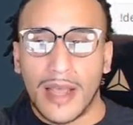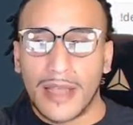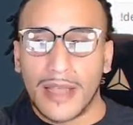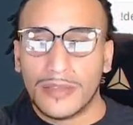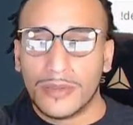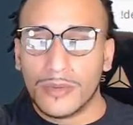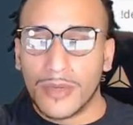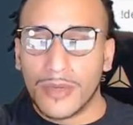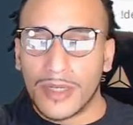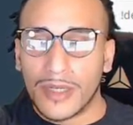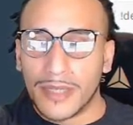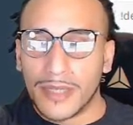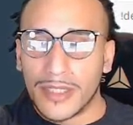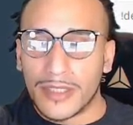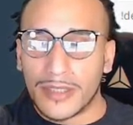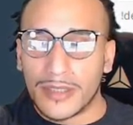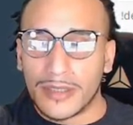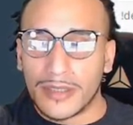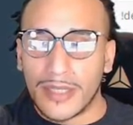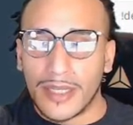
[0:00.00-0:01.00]
I do want to
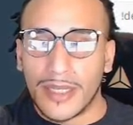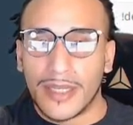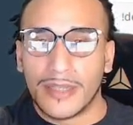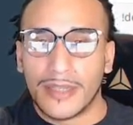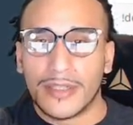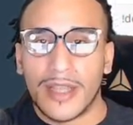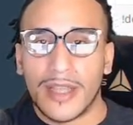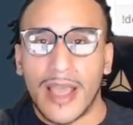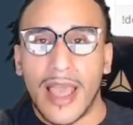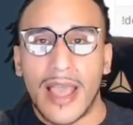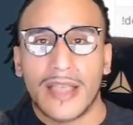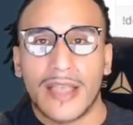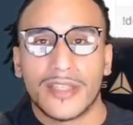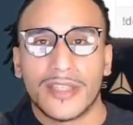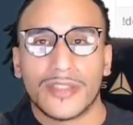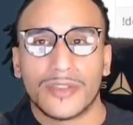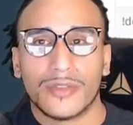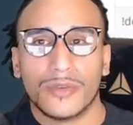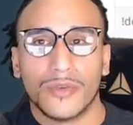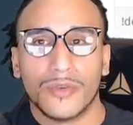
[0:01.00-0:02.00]
mention that it
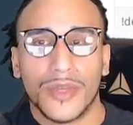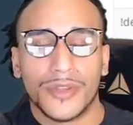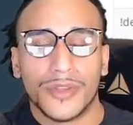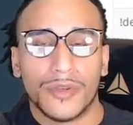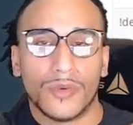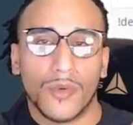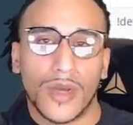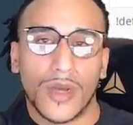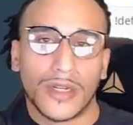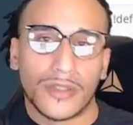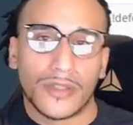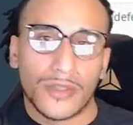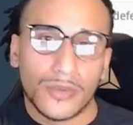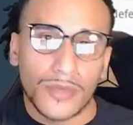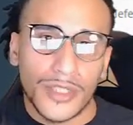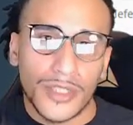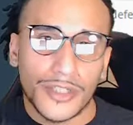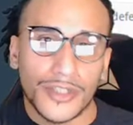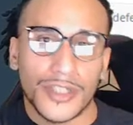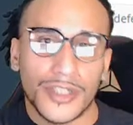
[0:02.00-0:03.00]
asks you whether you want a
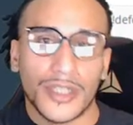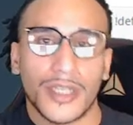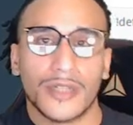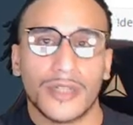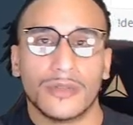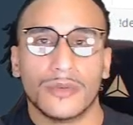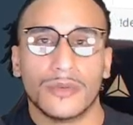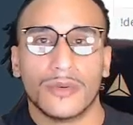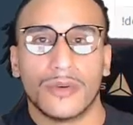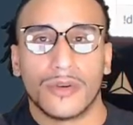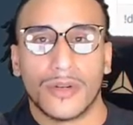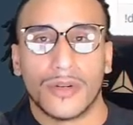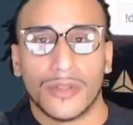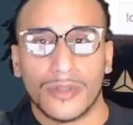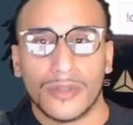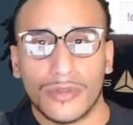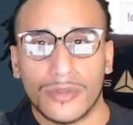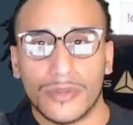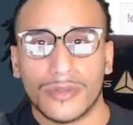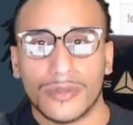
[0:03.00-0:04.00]
Twitch channel or a
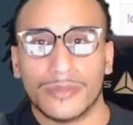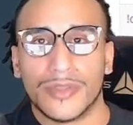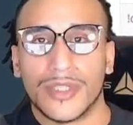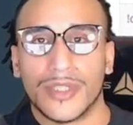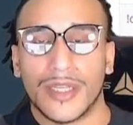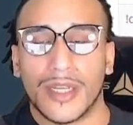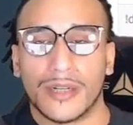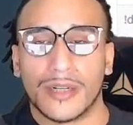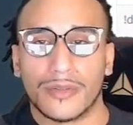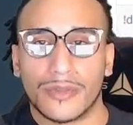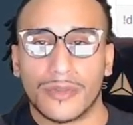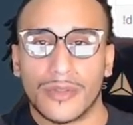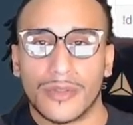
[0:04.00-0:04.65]
YouTube channel.